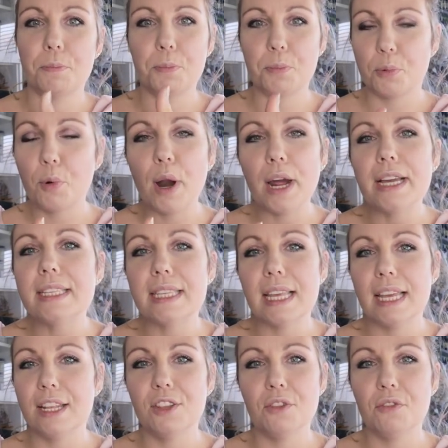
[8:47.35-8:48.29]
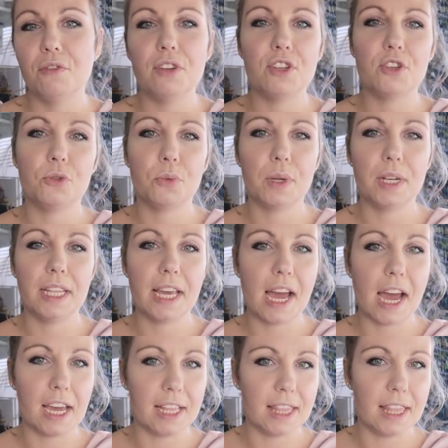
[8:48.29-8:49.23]
price individually,
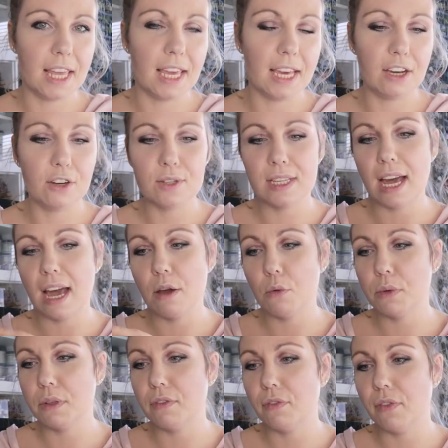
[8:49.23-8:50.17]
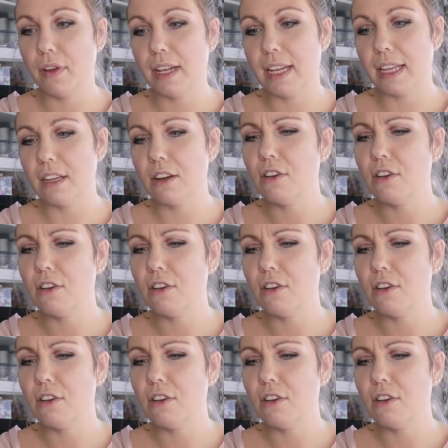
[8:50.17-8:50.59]
I think, because I would feel that,